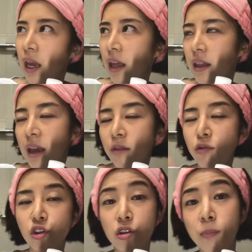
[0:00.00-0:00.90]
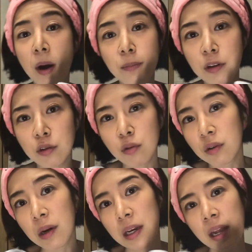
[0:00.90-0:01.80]
and then which is popular
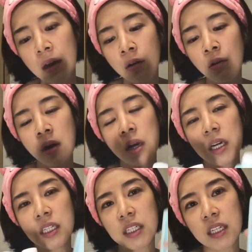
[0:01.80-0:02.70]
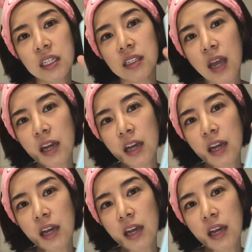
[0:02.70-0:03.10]
toner right now. These